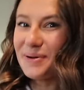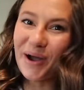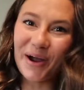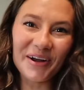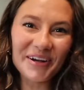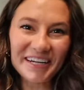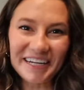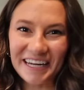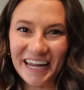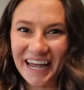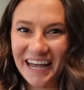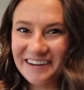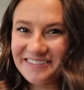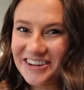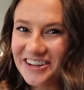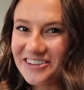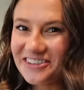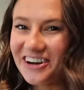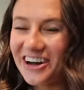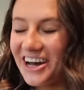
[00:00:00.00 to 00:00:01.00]
party day,
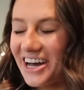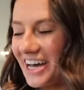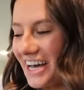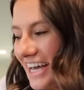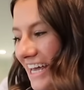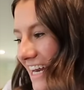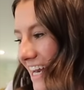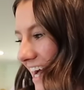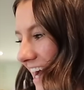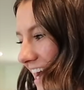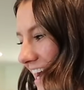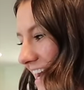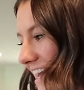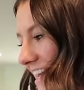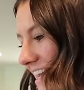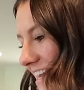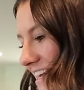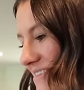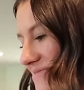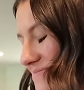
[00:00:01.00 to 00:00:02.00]
everyone! I
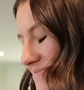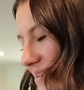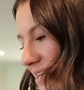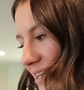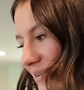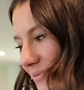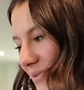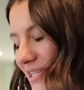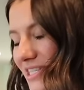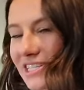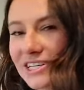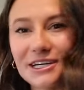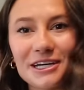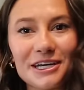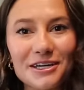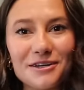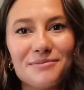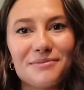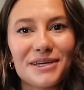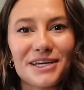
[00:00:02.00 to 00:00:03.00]
am once
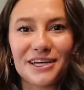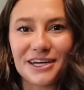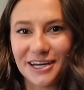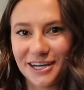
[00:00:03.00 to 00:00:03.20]
again being